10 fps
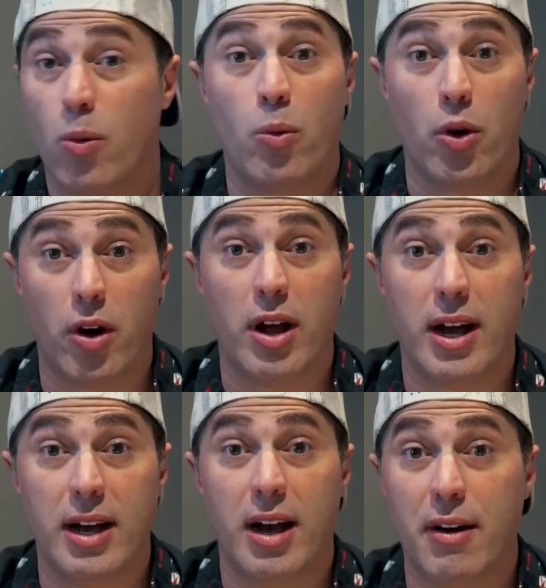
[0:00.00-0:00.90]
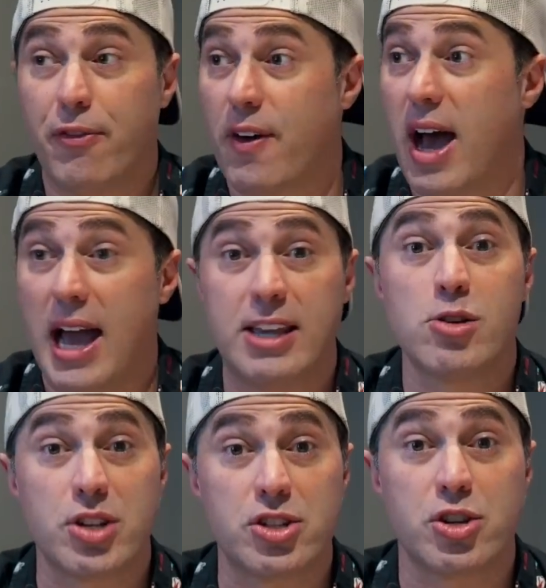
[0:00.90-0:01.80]
were of high
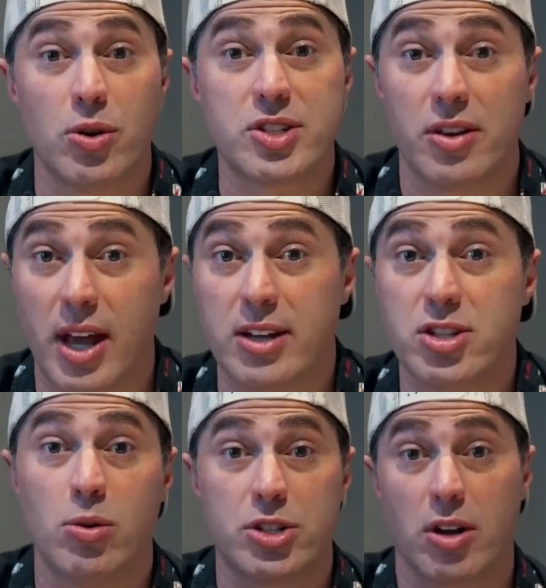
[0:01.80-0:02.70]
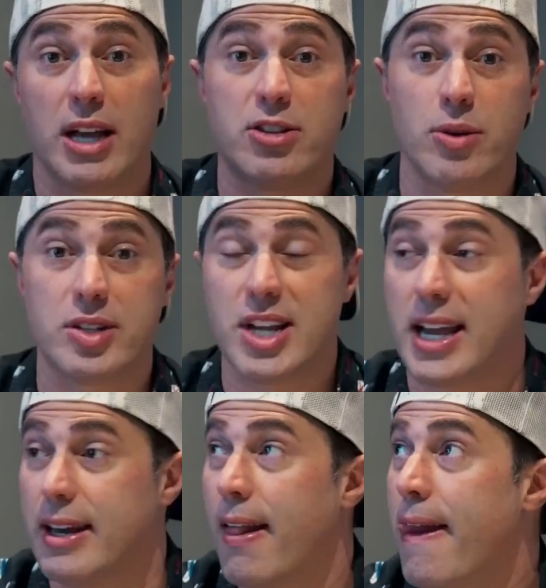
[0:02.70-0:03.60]
usage to us on night two, which I'll get to in a second.